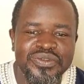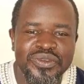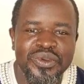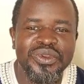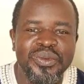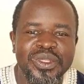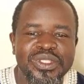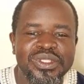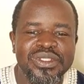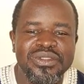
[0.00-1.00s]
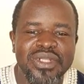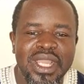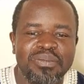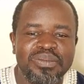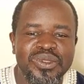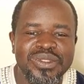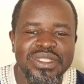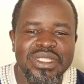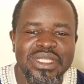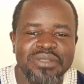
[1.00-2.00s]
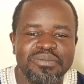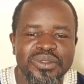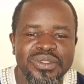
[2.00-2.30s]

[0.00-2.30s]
for the questions, right, proceed.